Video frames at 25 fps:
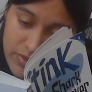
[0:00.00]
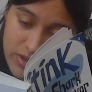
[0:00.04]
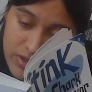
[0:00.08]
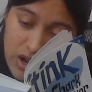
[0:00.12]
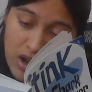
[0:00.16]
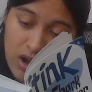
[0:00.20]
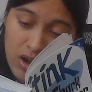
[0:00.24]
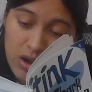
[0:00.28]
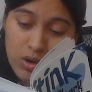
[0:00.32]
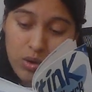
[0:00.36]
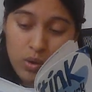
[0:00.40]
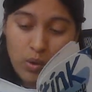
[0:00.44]

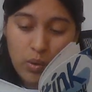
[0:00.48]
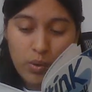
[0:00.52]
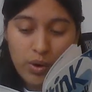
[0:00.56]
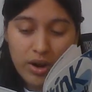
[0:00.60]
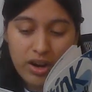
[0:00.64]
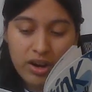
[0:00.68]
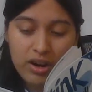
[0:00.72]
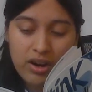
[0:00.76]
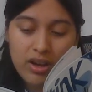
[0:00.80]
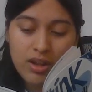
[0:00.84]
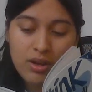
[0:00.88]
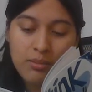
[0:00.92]
The
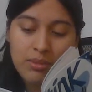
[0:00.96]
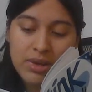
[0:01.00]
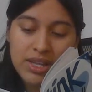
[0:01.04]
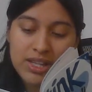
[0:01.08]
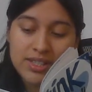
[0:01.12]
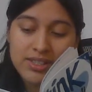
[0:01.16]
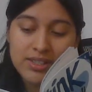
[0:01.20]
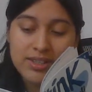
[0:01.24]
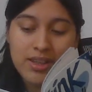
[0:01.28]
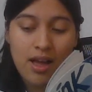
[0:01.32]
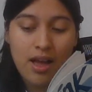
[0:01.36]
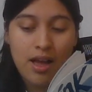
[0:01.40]
aquarium
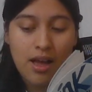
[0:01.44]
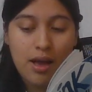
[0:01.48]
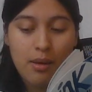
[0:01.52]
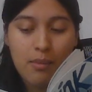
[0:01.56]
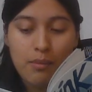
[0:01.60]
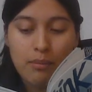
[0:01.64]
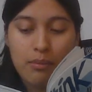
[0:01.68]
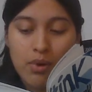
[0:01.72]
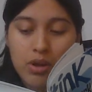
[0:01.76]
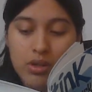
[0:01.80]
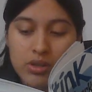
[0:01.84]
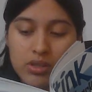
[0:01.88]
is
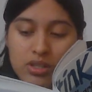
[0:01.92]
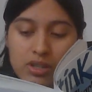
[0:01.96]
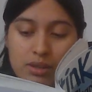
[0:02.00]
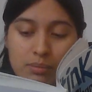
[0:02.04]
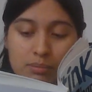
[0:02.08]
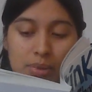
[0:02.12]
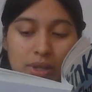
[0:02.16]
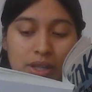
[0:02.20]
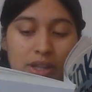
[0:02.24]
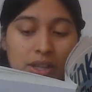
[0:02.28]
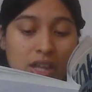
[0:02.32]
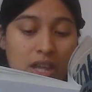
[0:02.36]
not
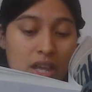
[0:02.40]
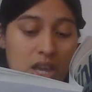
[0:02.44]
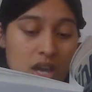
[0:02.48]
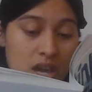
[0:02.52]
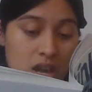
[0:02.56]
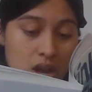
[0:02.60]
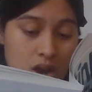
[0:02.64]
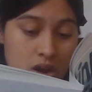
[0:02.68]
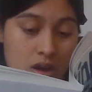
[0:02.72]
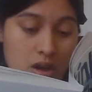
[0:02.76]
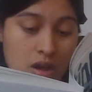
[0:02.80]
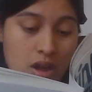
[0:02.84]

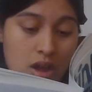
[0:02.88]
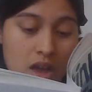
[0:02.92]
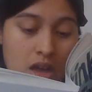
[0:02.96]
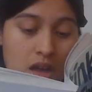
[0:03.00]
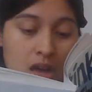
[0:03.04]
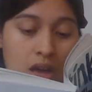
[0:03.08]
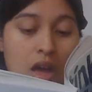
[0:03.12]
Montpelier.